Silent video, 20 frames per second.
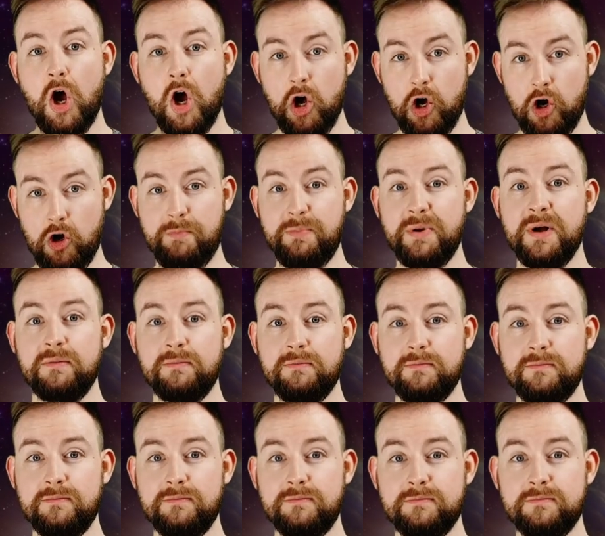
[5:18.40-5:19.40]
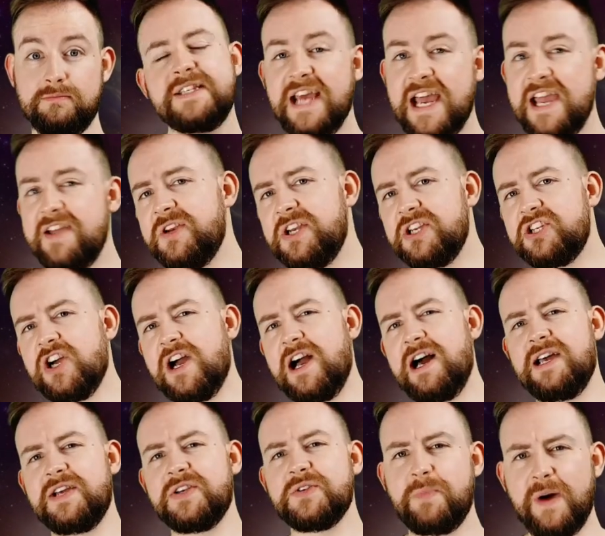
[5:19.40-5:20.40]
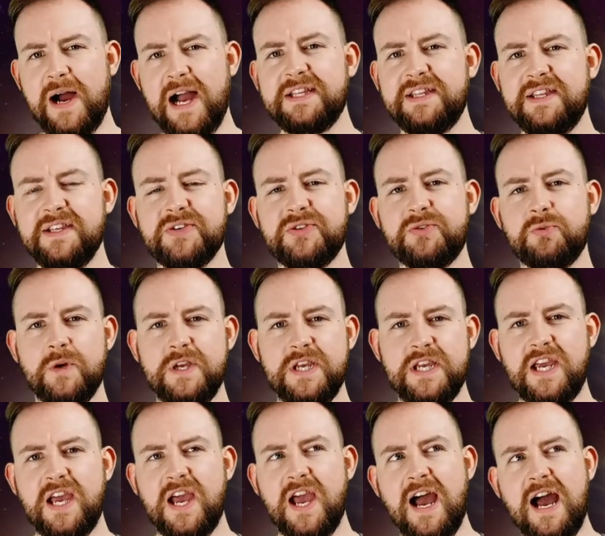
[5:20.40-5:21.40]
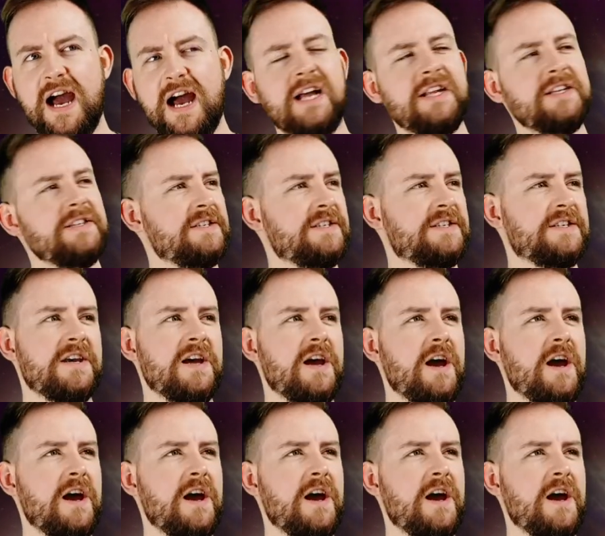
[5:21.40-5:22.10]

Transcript: Up. David Ajala is back this week, and